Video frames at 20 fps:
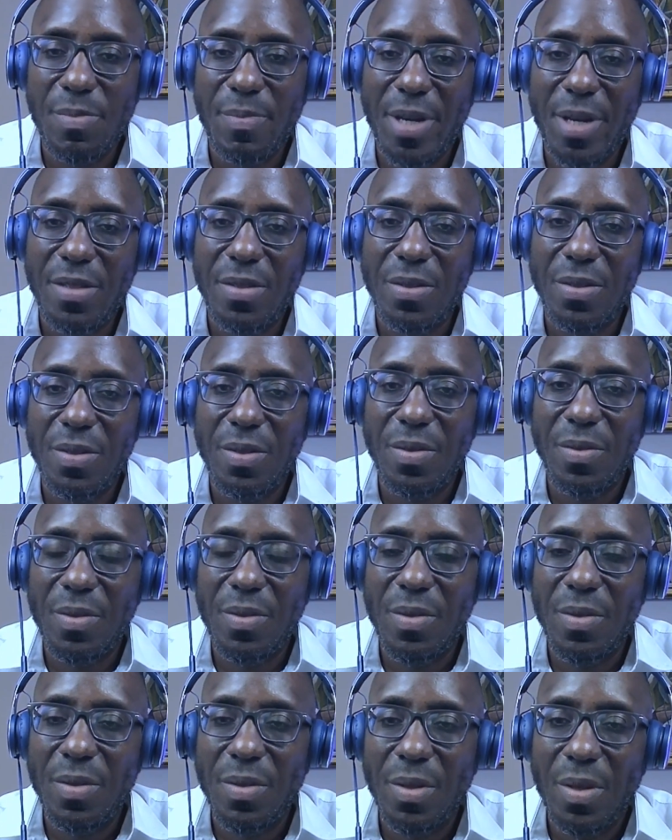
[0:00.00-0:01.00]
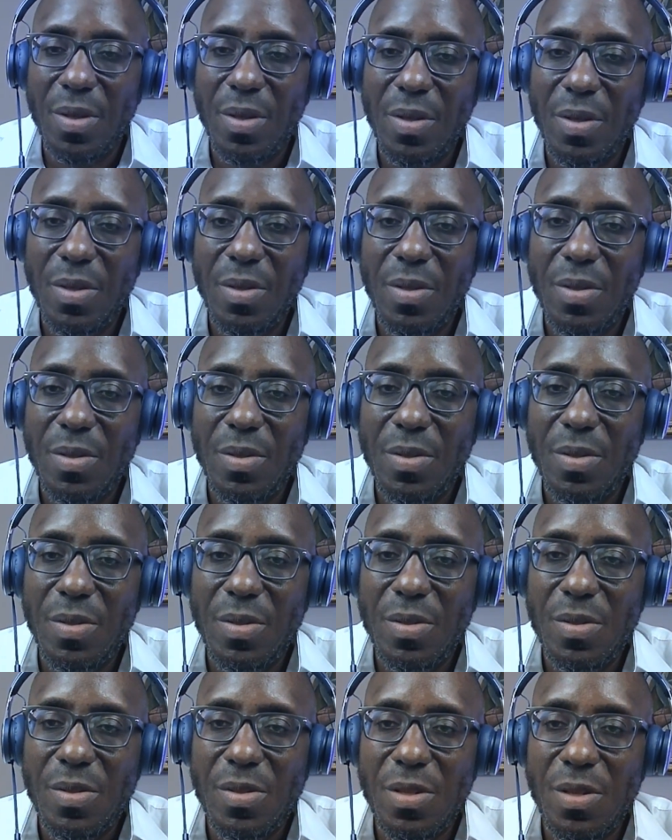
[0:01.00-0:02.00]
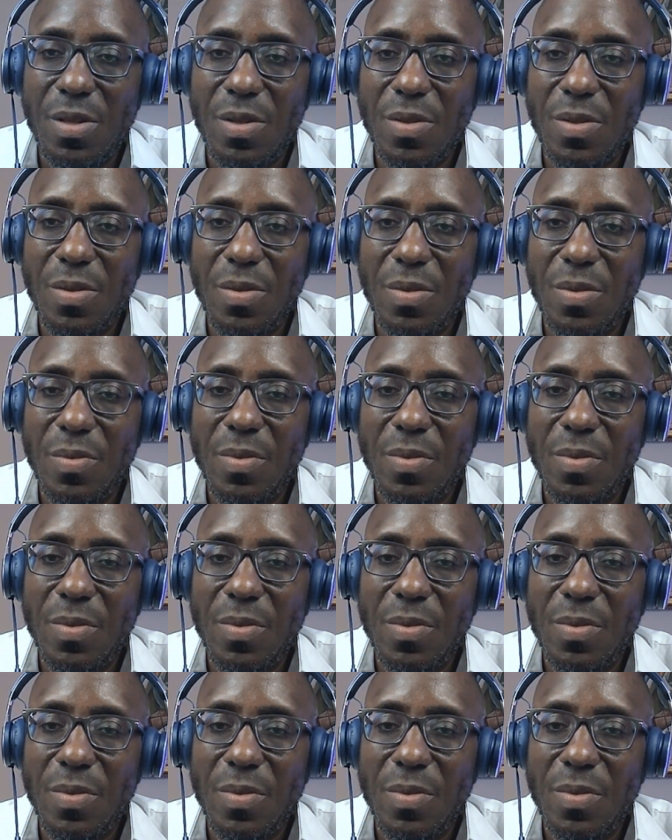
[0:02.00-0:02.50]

better. So